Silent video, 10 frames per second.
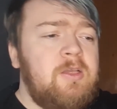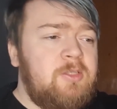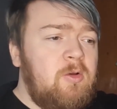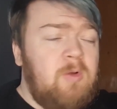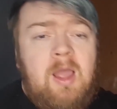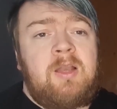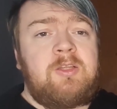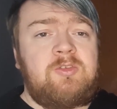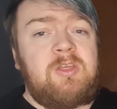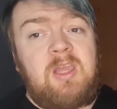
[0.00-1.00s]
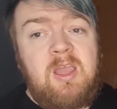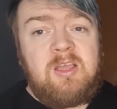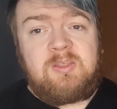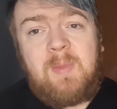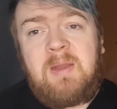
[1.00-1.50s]
So I literally
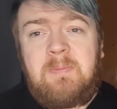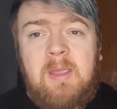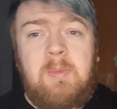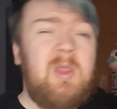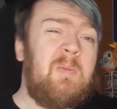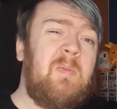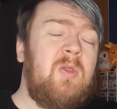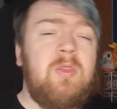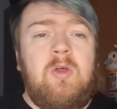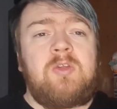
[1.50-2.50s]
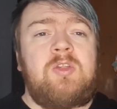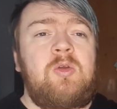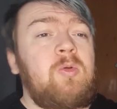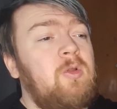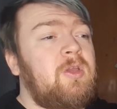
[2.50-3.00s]
spent maybe a month or
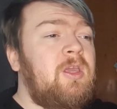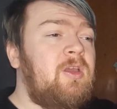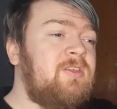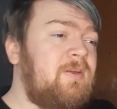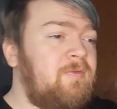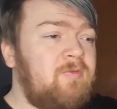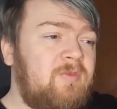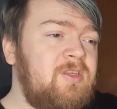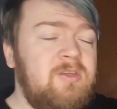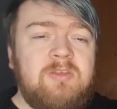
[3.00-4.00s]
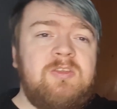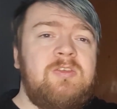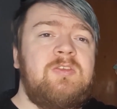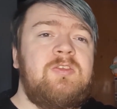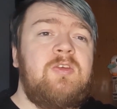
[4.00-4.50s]
two looking at different
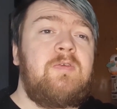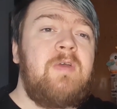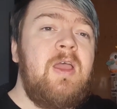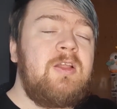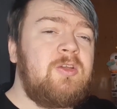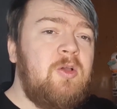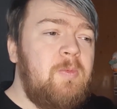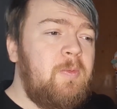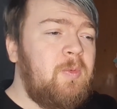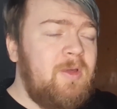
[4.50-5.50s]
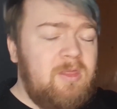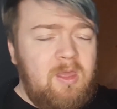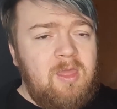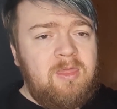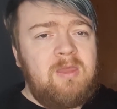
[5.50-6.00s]
resources and stuff to come up with
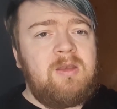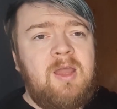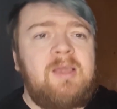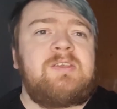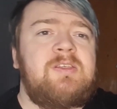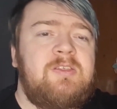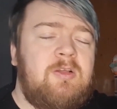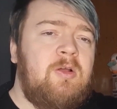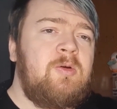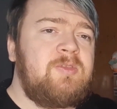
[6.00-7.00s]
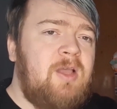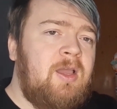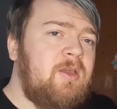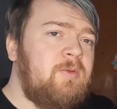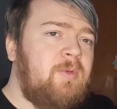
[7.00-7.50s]
the nicest clothes
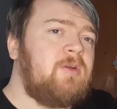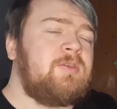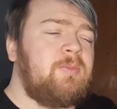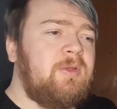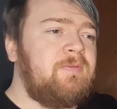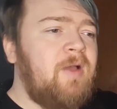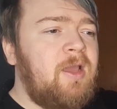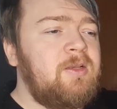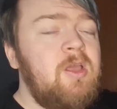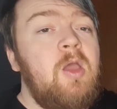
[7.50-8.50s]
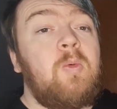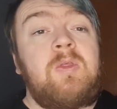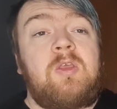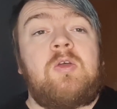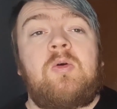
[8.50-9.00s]
I could possibly find,
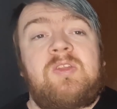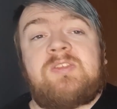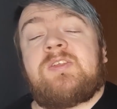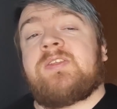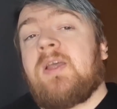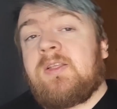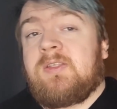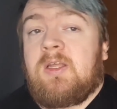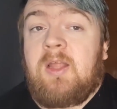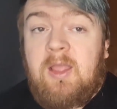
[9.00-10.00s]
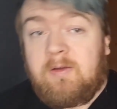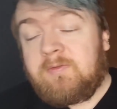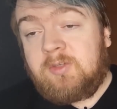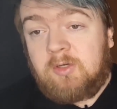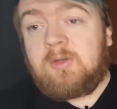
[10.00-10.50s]
with the coolest designs that I
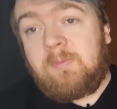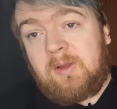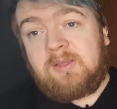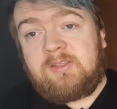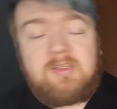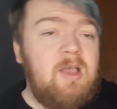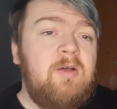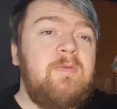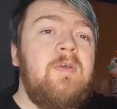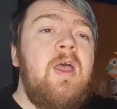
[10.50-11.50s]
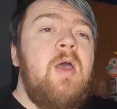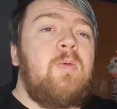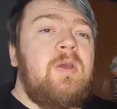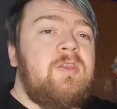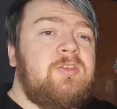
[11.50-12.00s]
have done myself,
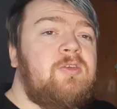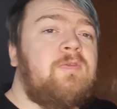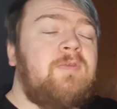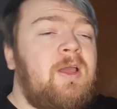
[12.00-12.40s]
with stuff